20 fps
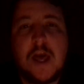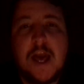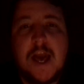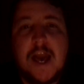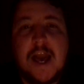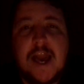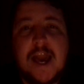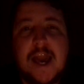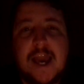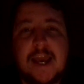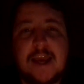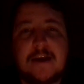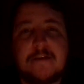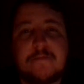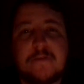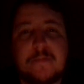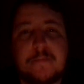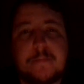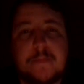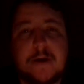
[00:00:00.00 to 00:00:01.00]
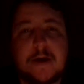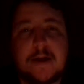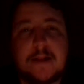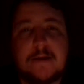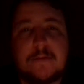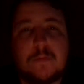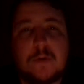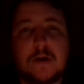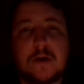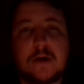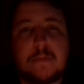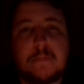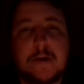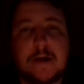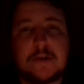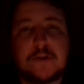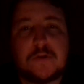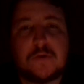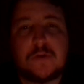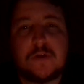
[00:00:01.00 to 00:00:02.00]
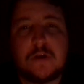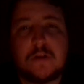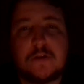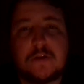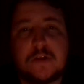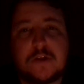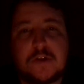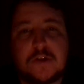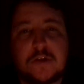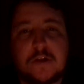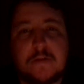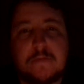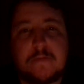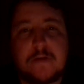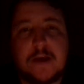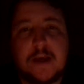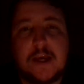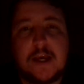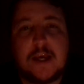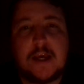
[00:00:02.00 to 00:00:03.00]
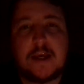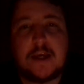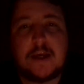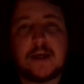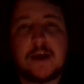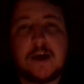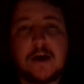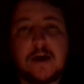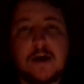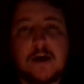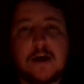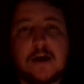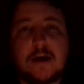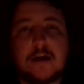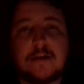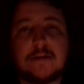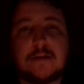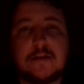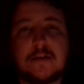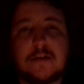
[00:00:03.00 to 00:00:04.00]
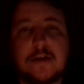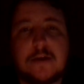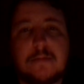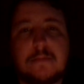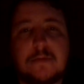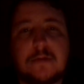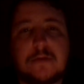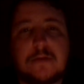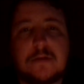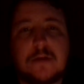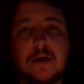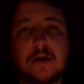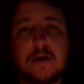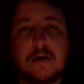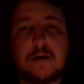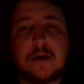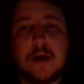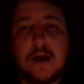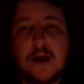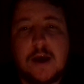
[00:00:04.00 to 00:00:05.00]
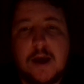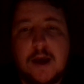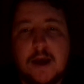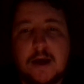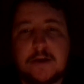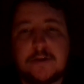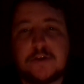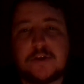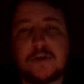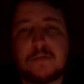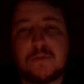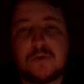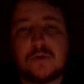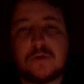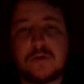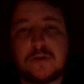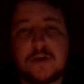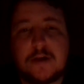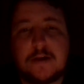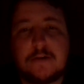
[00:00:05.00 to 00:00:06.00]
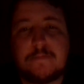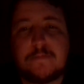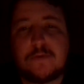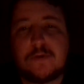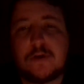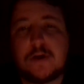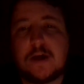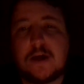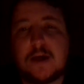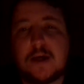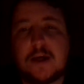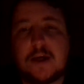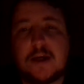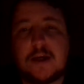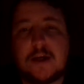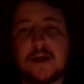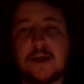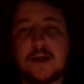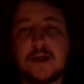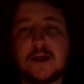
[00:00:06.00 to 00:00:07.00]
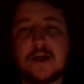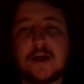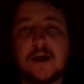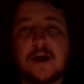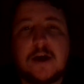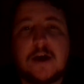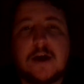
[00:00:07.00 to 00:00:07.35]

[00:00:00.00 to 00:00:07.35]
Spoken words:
Hey everybody, welcome back to another edition of AEW Talk, and tomorrow night for AEW